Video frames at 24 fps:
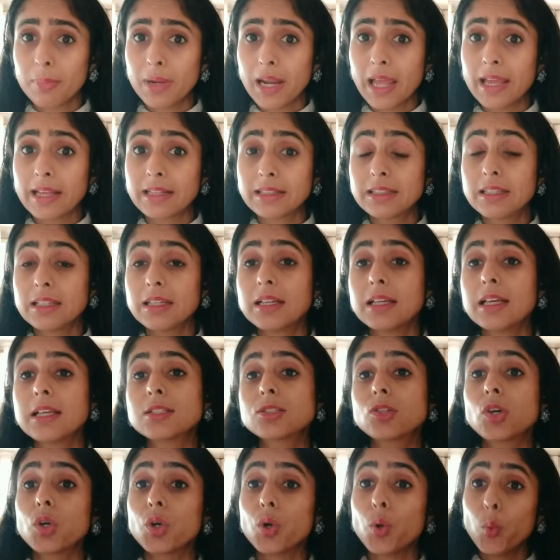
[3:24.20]
like this
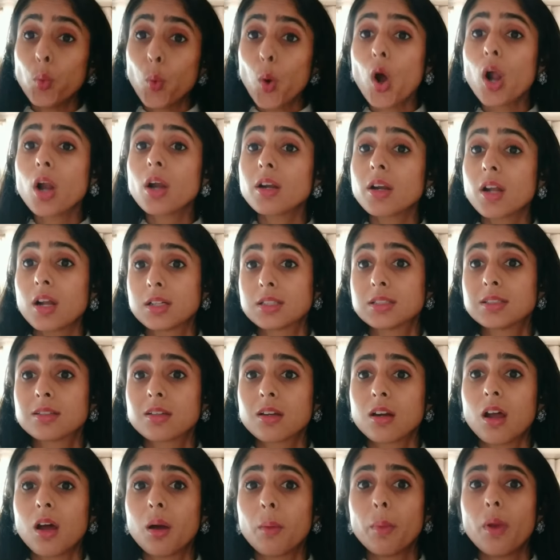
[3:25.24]
or a walnut
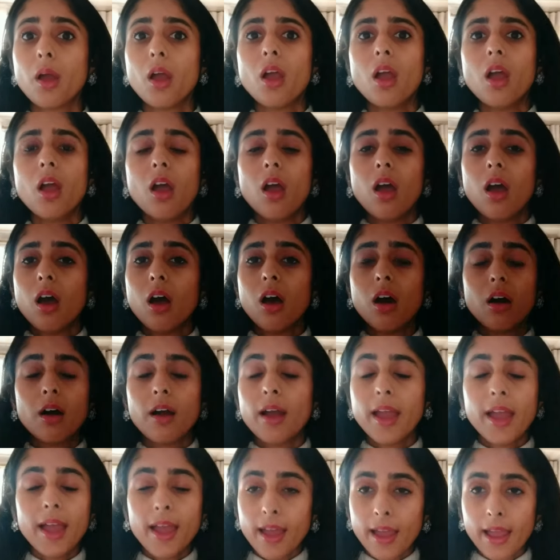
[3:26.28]
scrub,
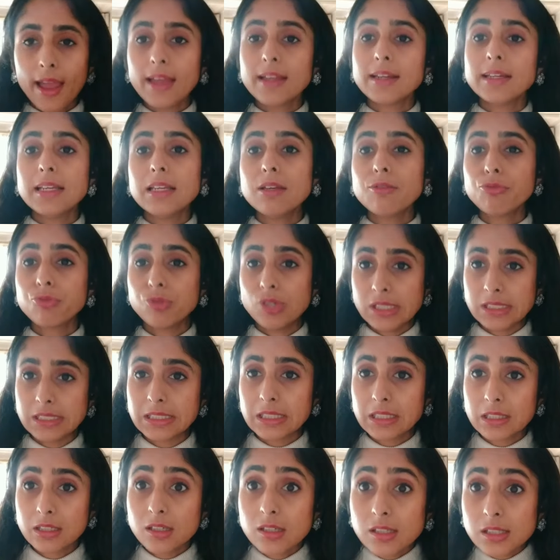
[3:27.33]
any
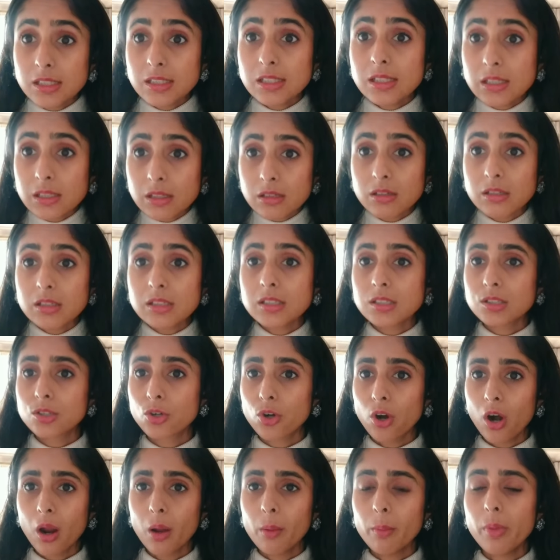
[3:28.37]
physical
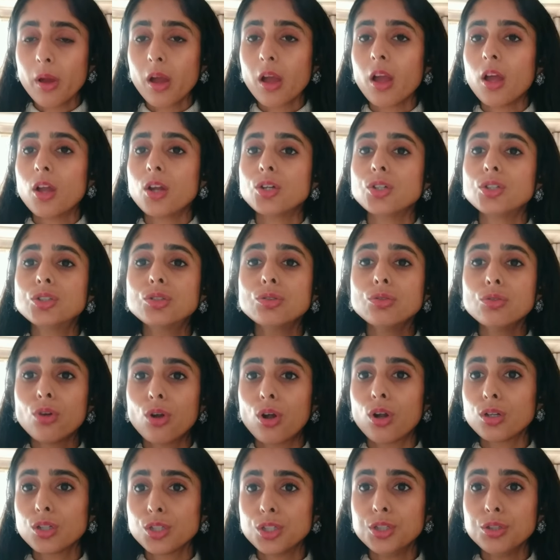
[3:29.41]
scrub. Do
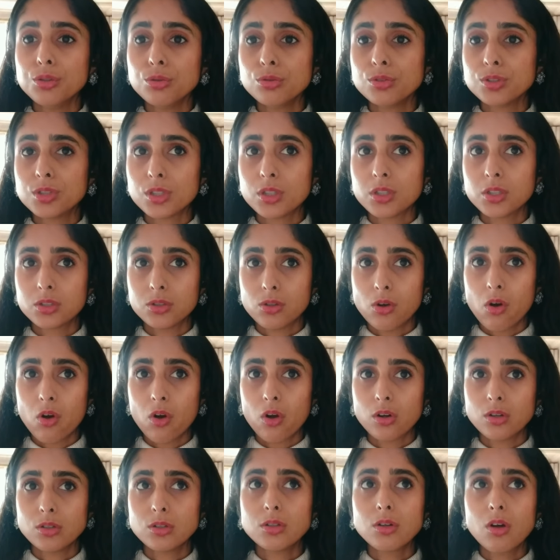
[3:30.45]
not use it
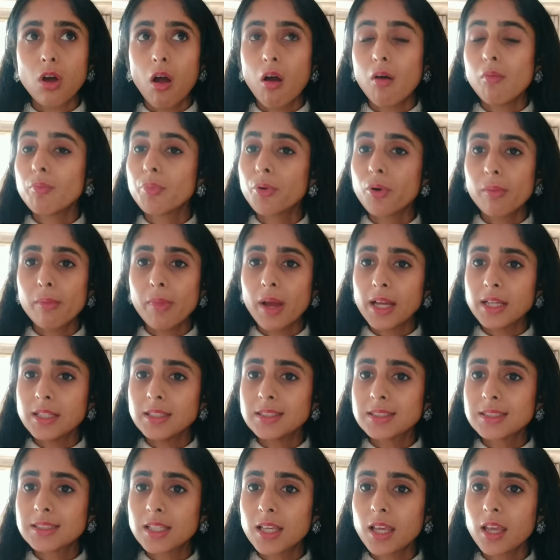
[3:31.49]
on compromised
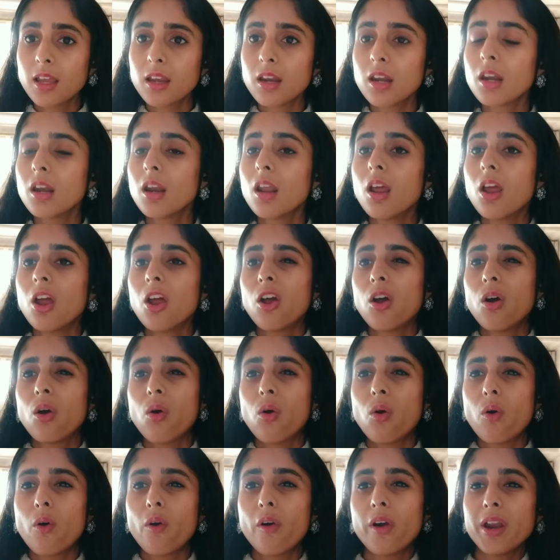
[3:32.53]
skin,
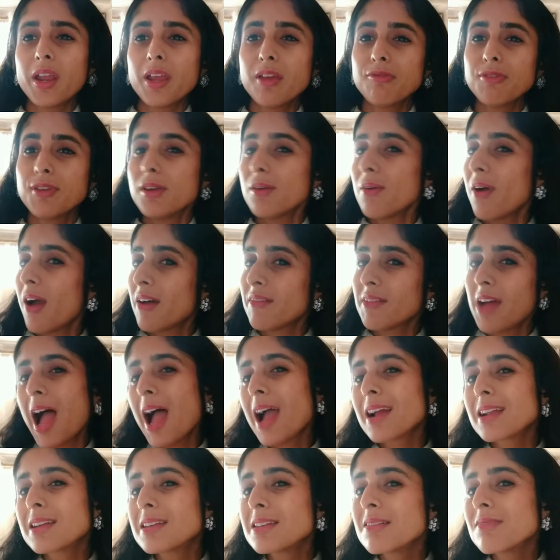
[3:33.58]
or if you have
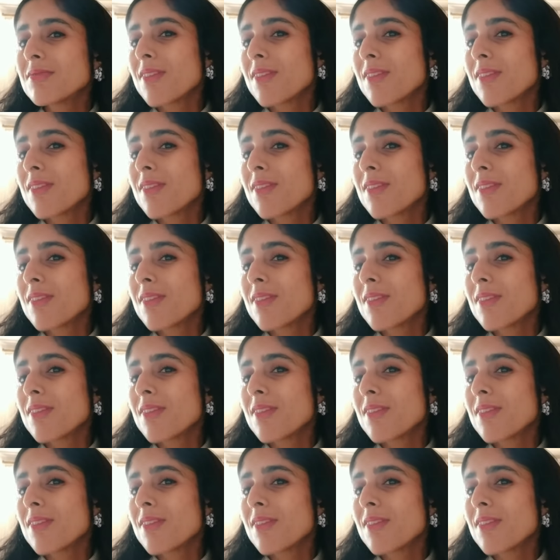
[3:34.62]
active